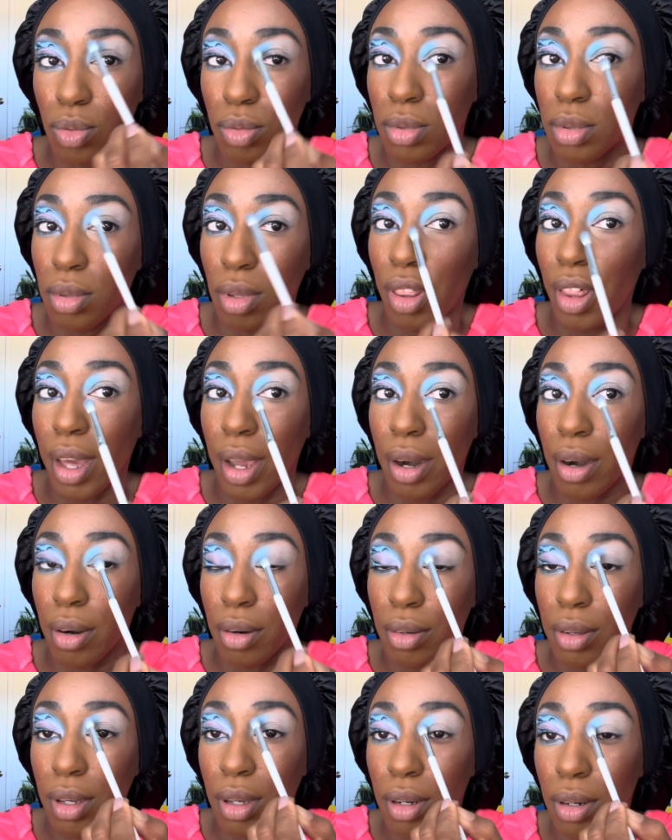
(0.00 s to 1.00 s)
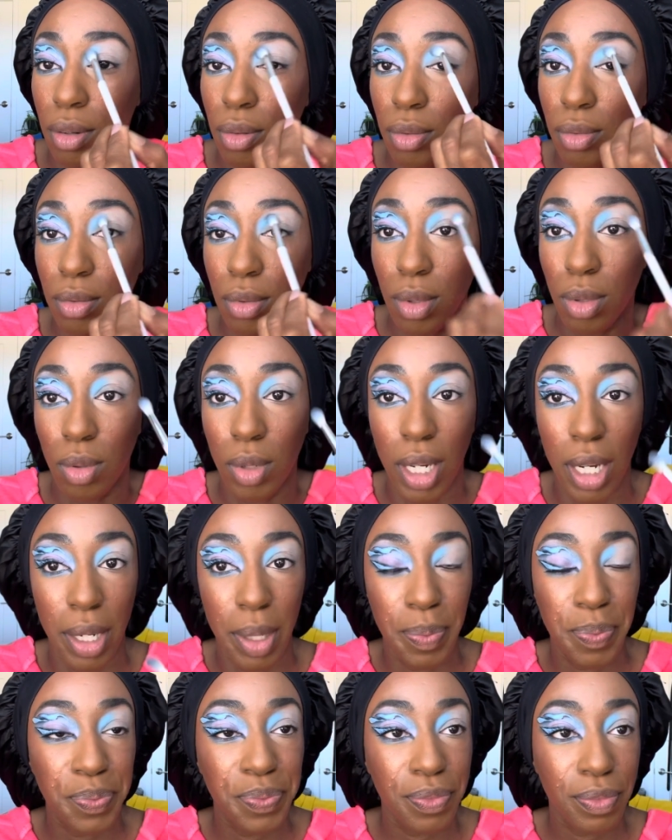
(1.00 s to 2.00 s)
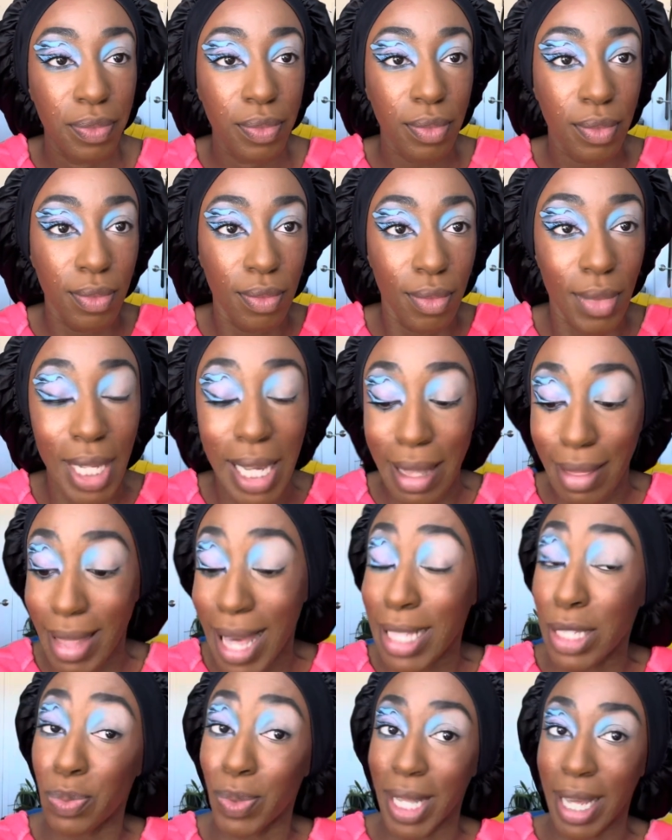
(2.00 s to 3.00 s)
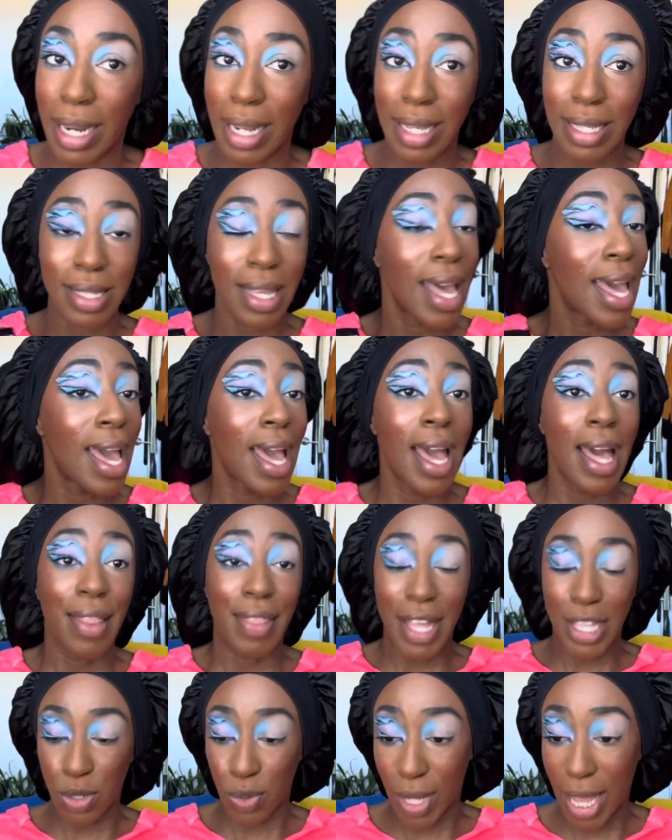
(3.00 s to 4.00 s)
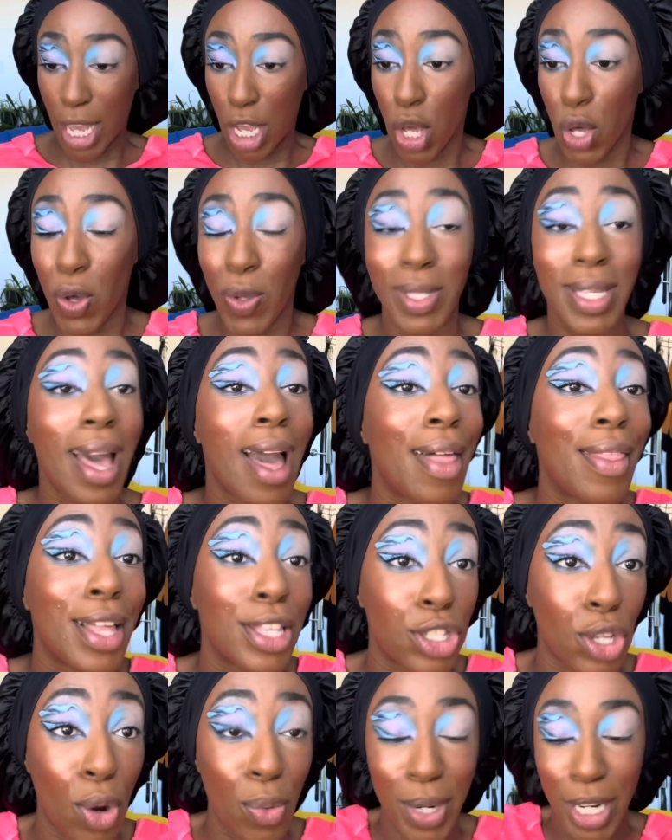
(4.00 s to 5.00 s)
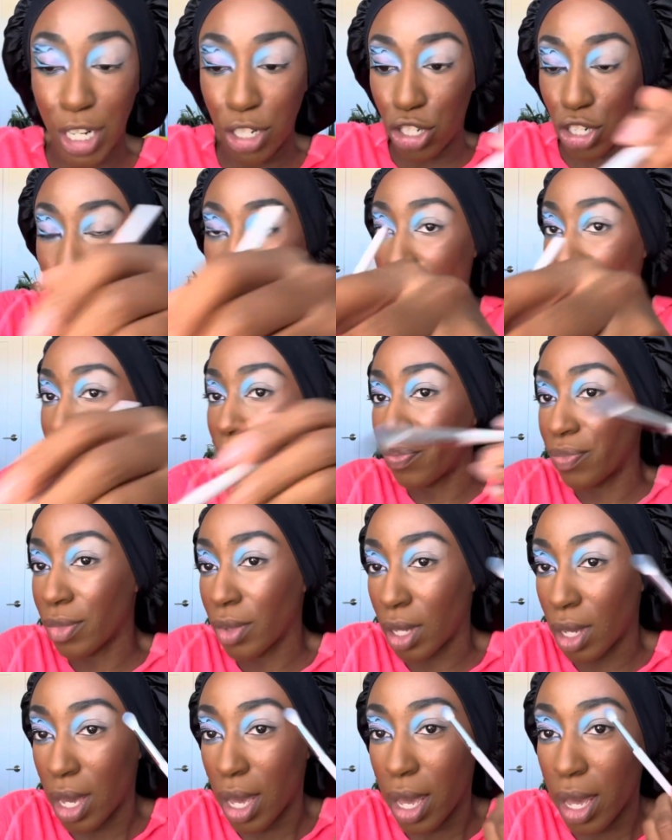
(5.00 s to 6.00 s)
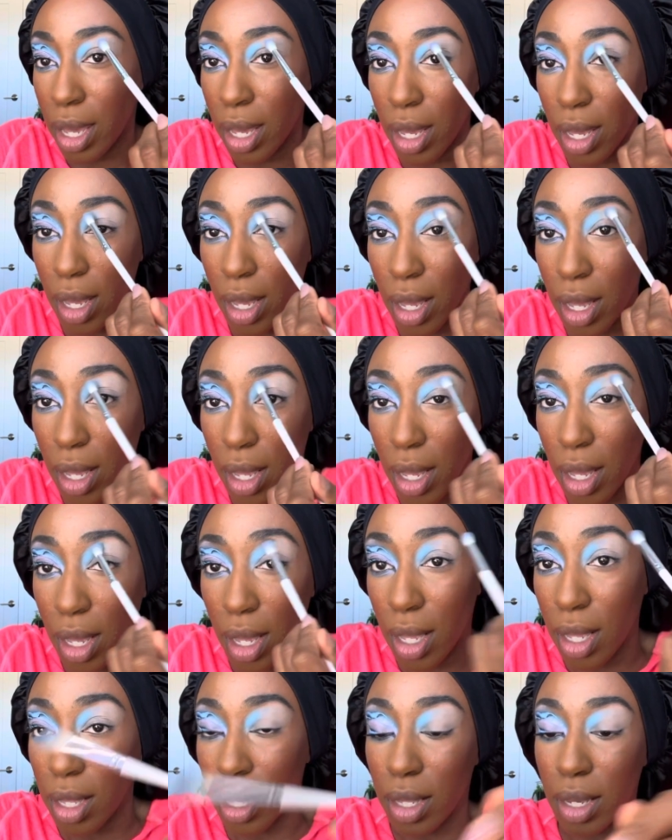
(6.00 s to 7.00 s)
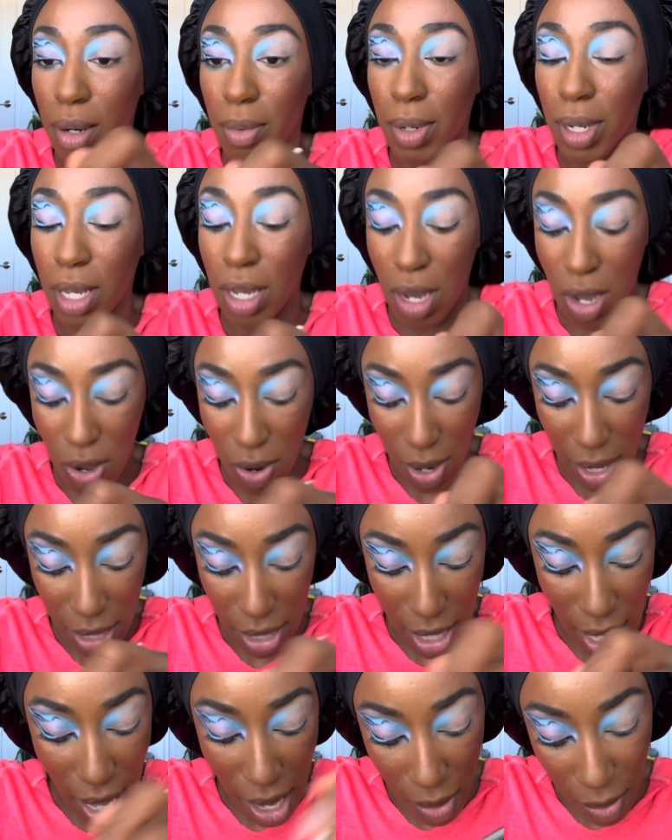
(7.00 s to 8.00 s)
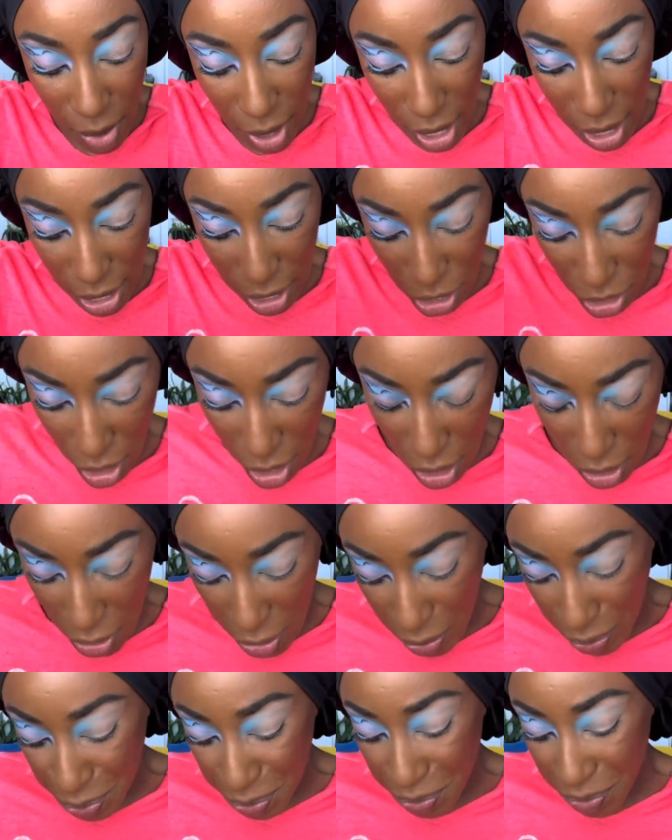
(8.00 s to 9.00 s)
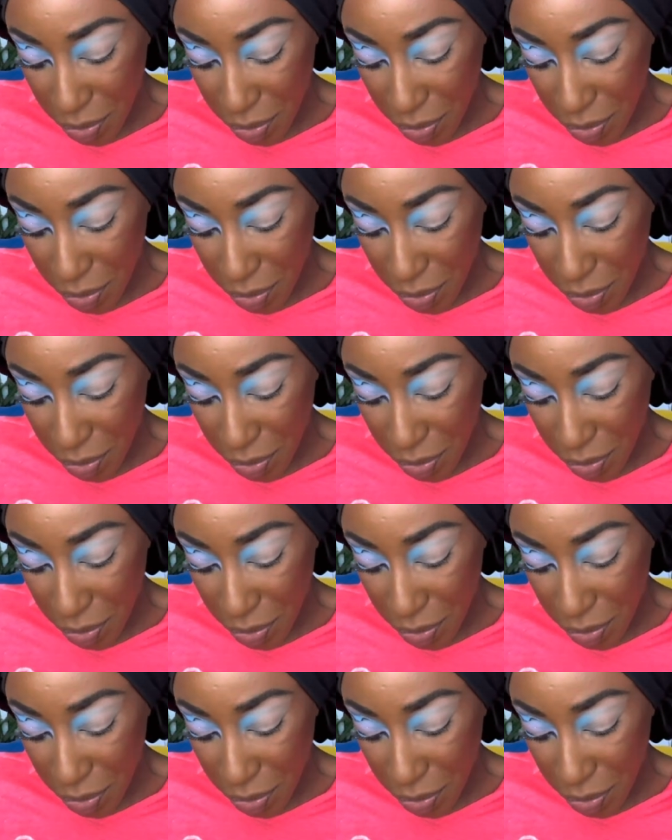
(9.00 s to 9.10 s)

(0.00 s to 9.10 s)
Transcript: there, you know, okay? That's where that is. That's where that goes. That's all we need to do, okay? There we go. Then we're going to go